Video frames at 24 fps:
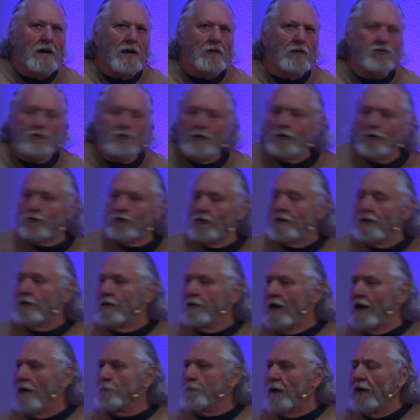it's still seen
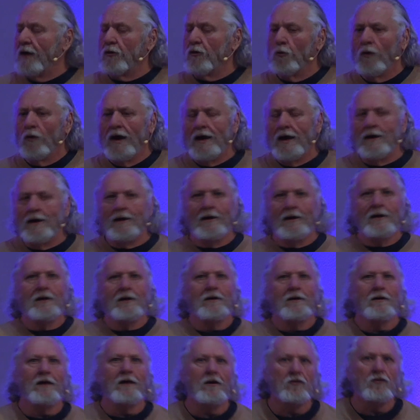today, by the way,
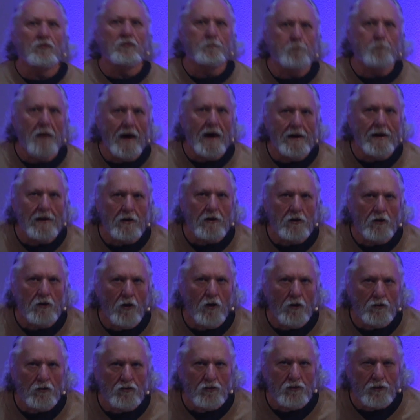in Hispanic
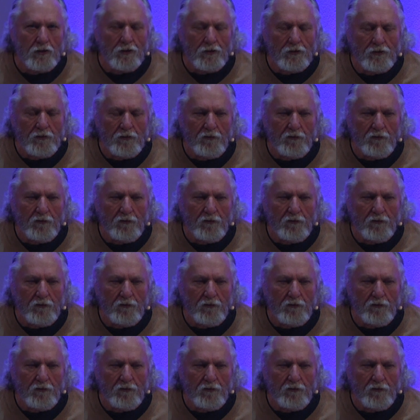cultures.